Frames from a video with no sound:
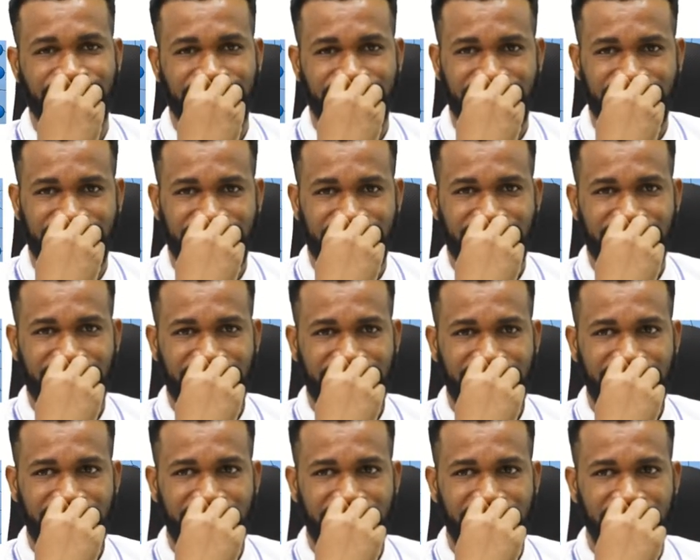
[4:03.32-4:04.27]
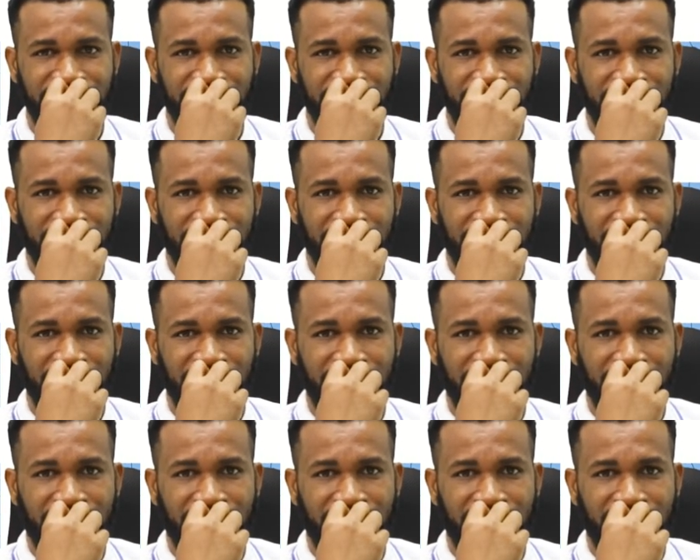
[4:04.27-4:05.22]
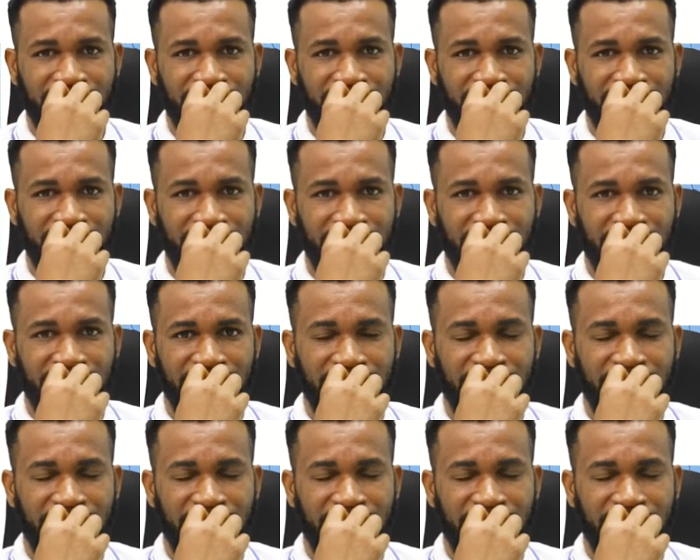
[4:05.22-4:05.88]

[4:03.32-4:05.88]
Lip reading: No one is speaking in this clip.